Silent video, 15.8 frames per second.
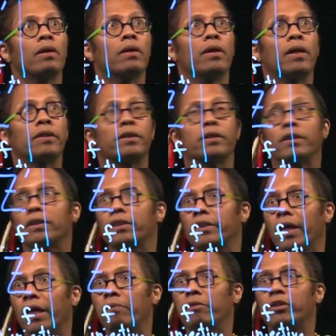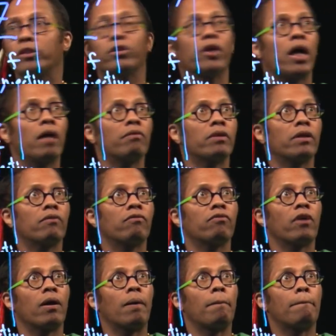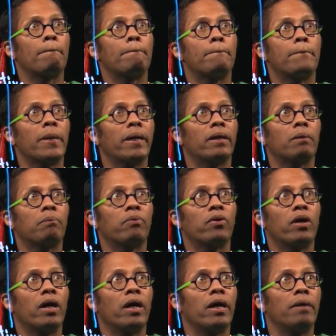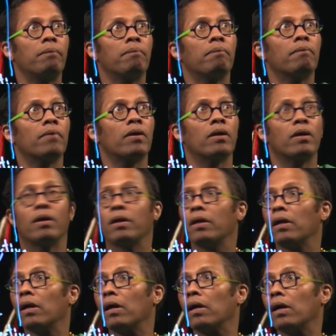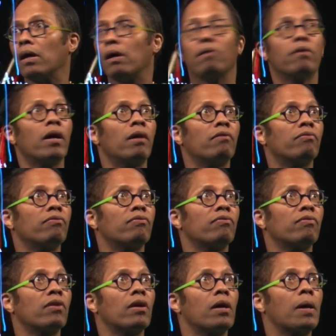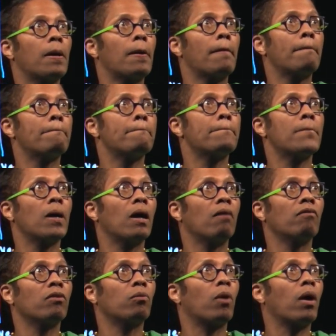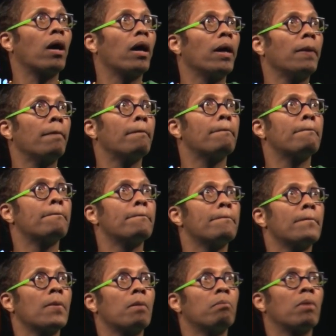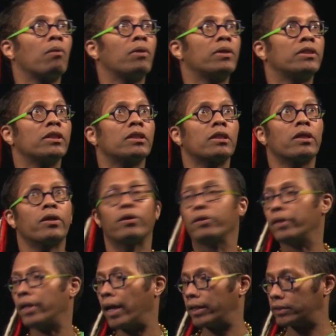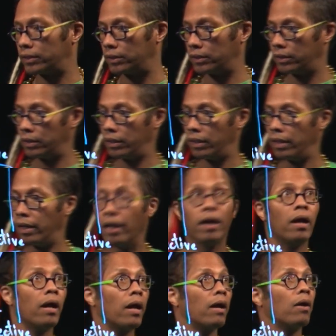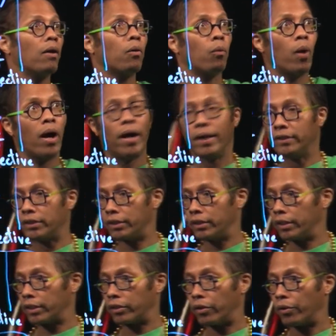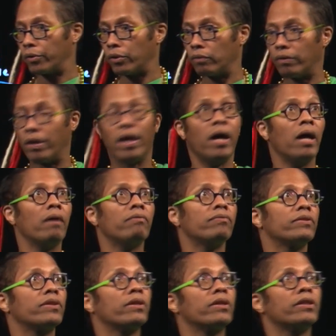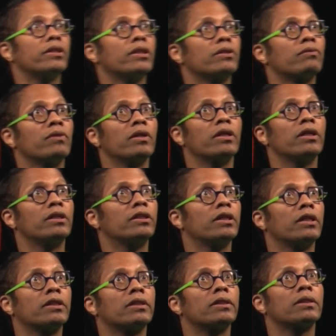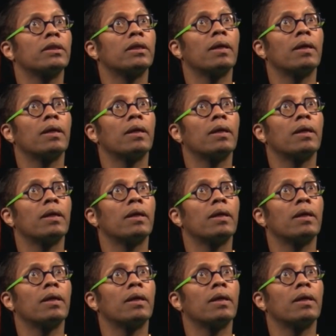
that's the same as traveling from beta prime of f of the y. But we just learned that y is in the kernel of f, so this is really just